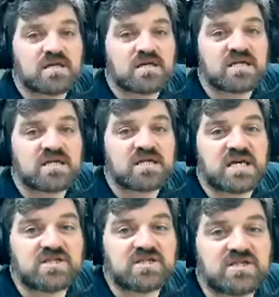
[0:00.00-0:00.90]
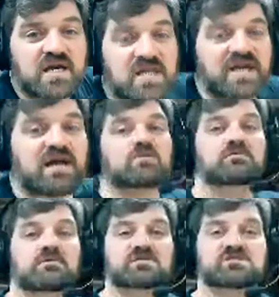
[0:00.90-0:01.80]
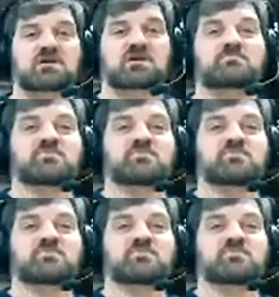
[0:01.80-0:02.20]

get into right now. So